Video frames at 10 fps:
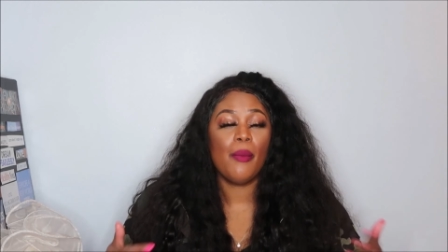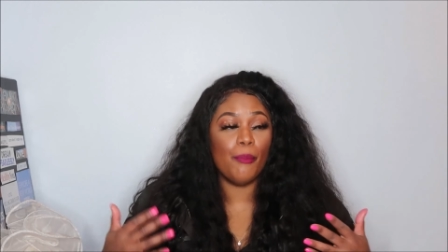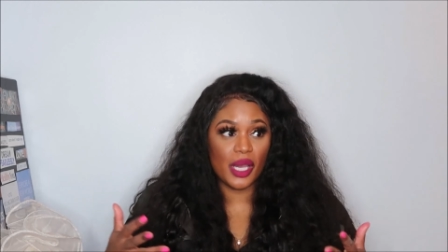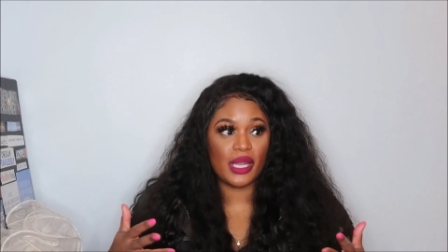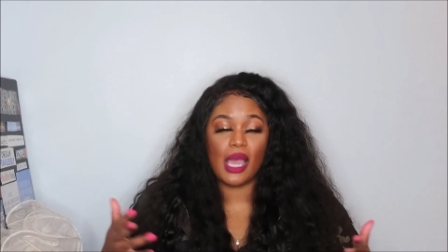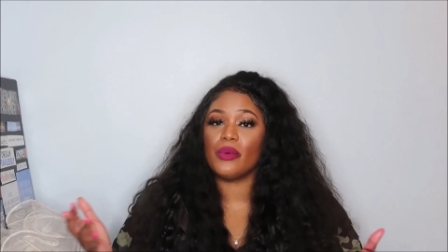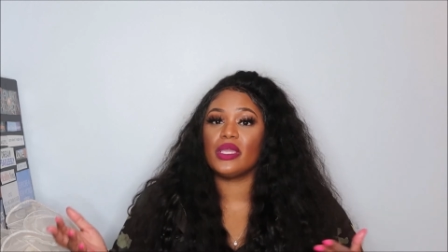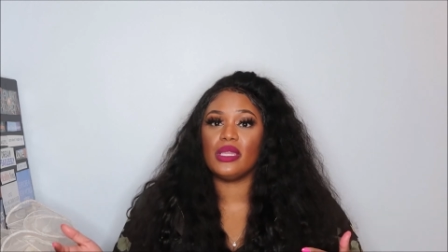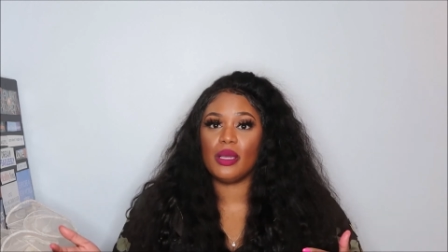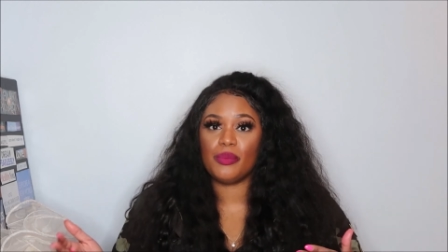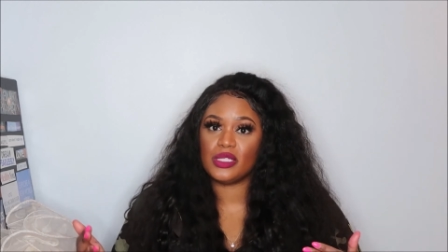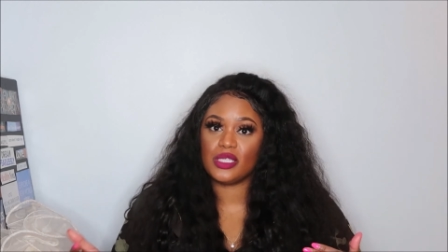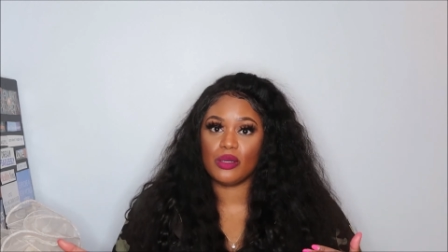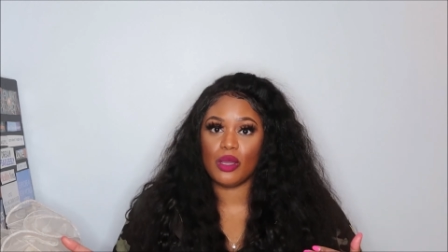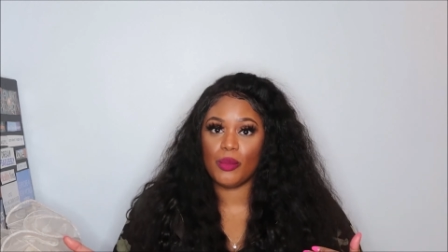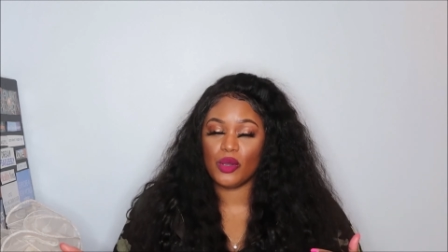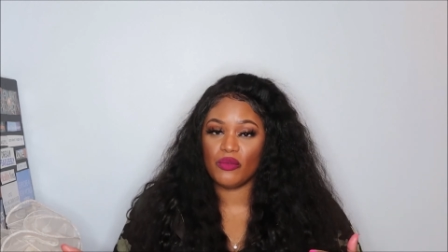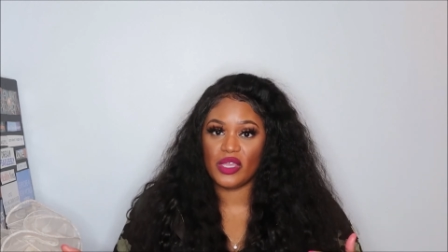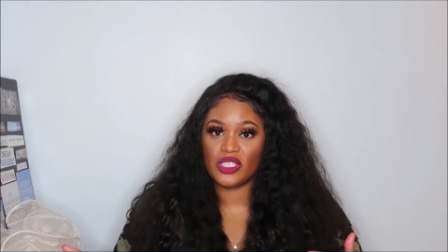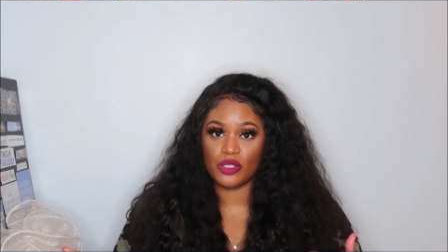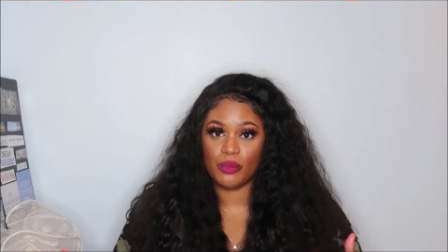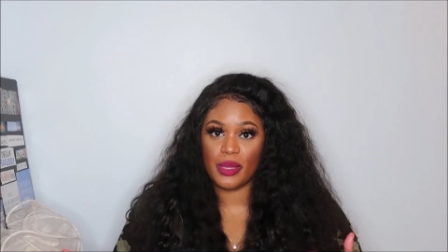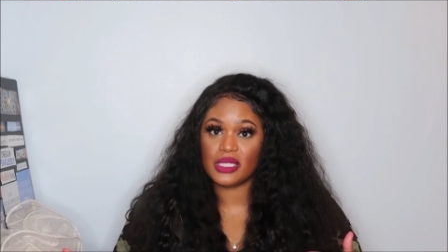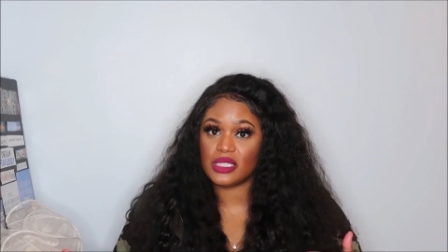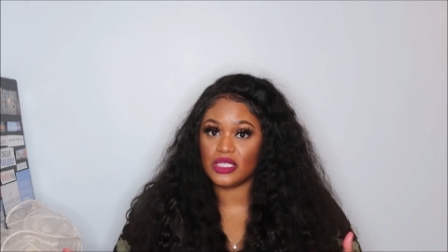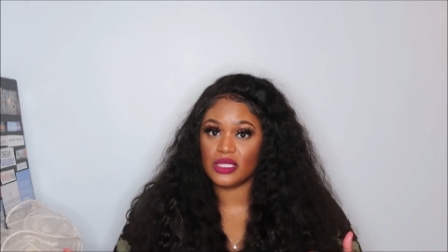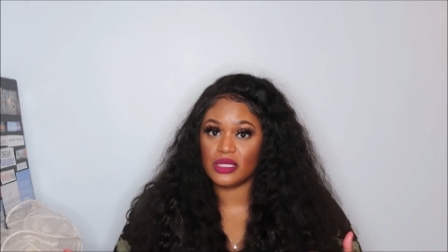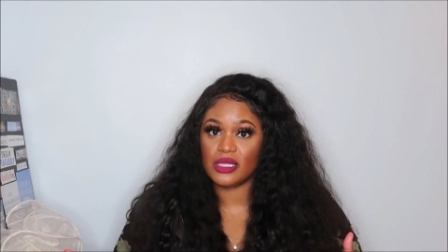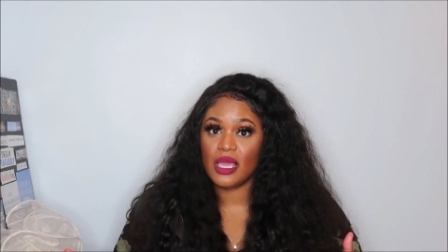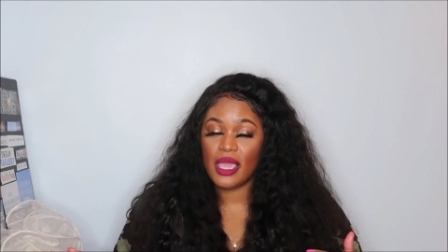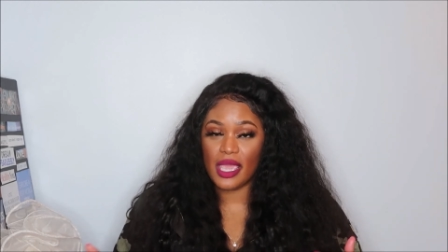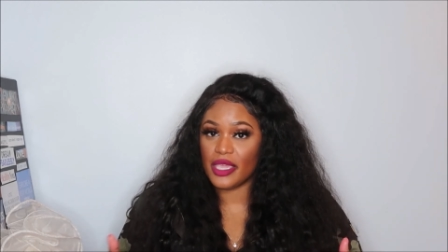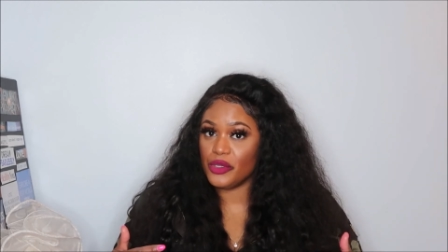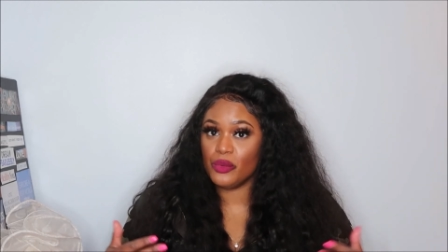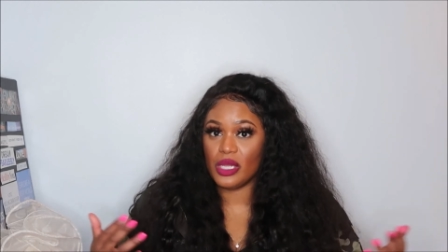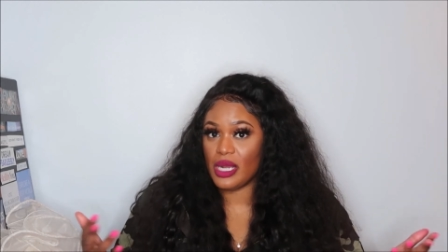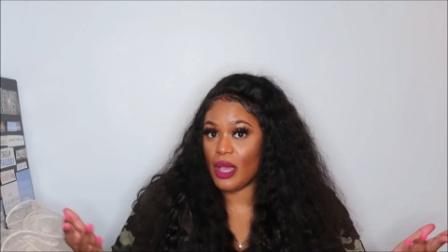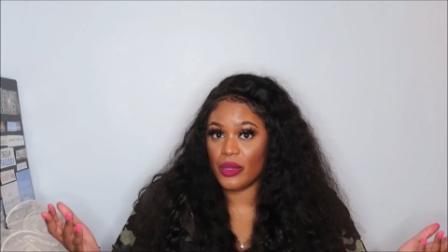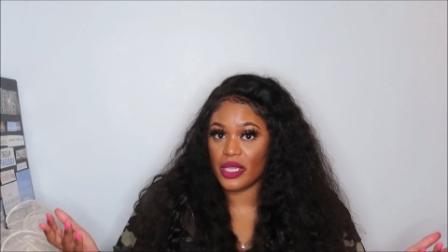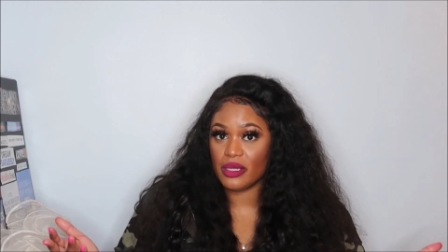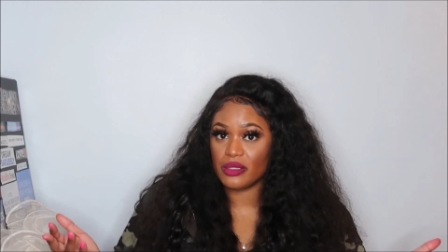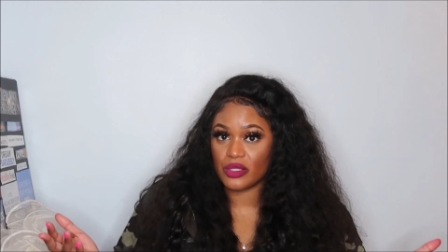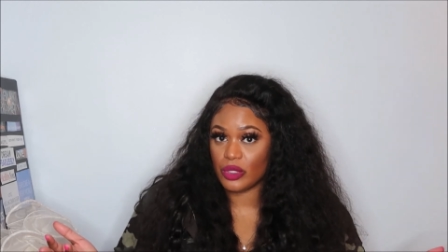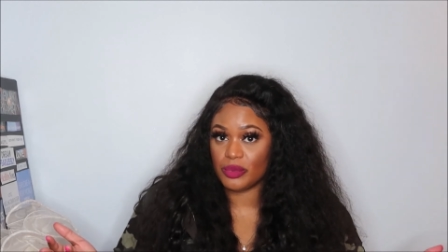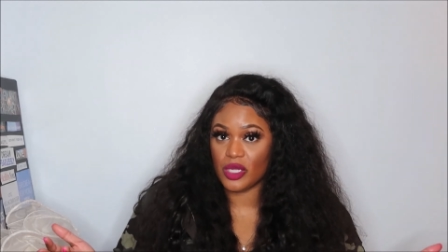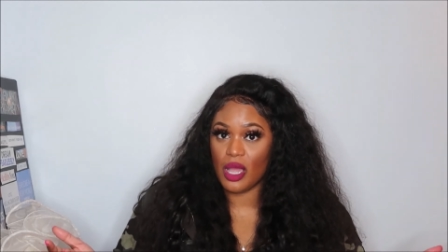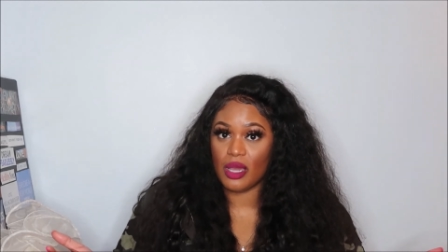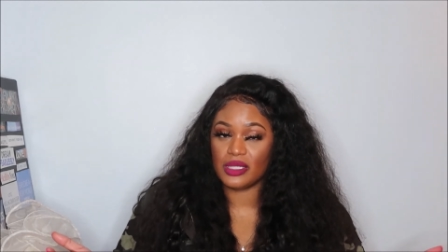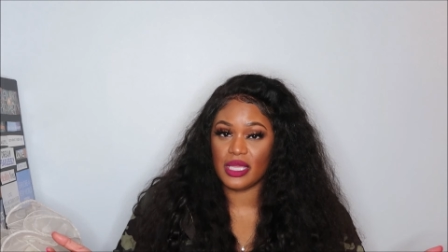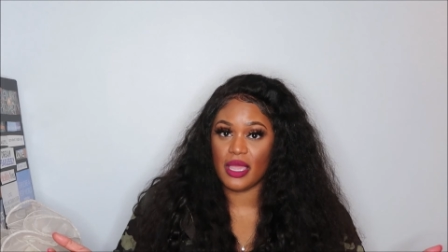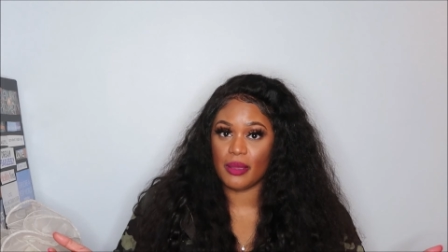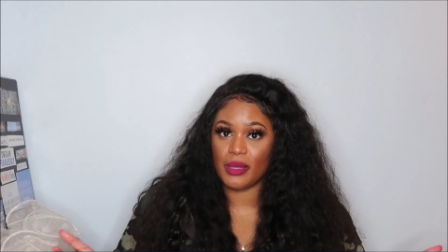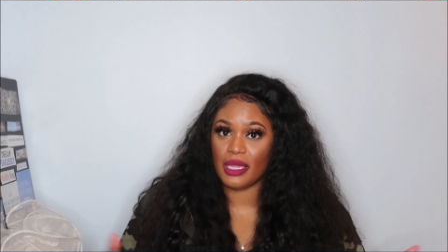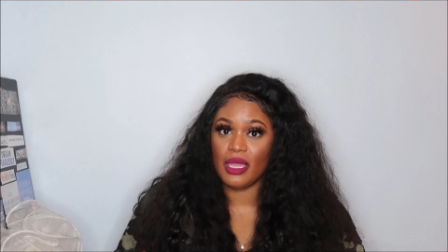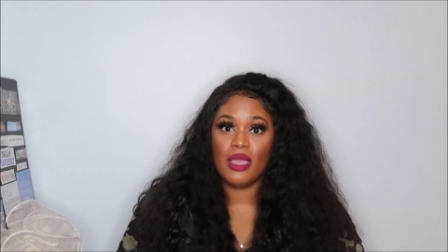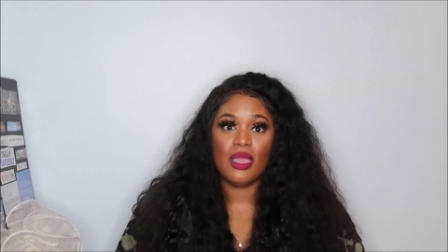But I would get up and turn on motivational messages, and I would hear the scripture all the time. Like,